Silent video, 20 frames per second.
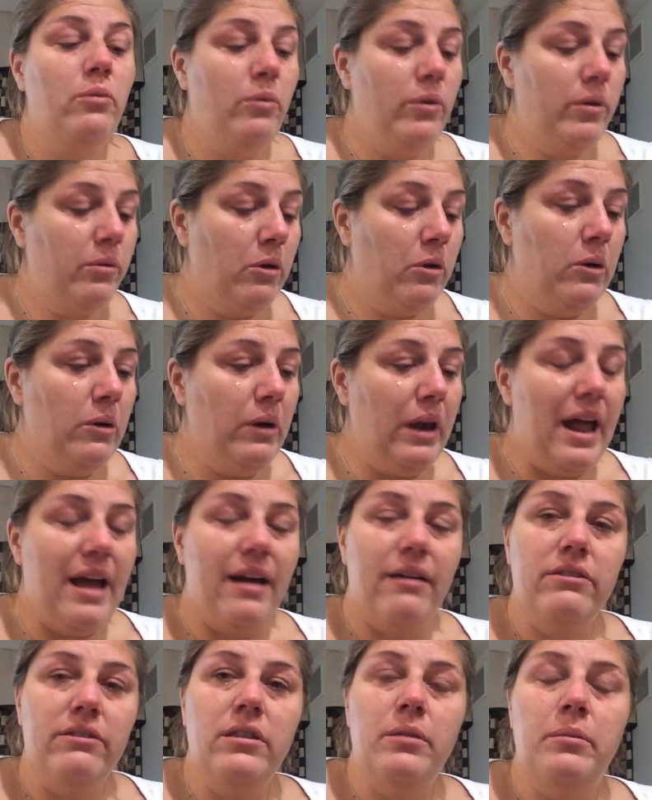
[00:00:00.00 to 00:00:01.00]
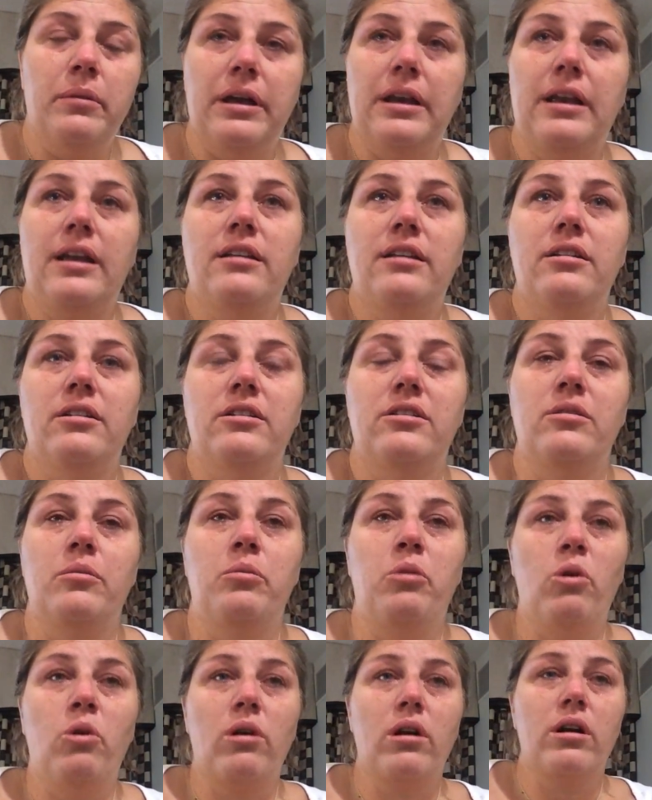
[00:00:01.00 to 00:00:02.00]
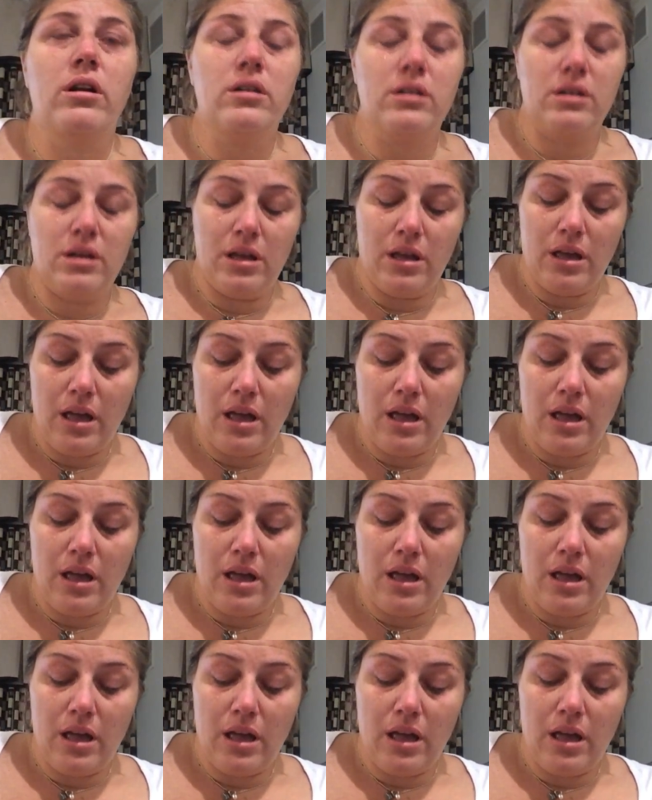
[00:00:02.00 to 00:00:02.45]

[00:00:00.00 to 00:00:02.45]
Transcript: we won't have the money to support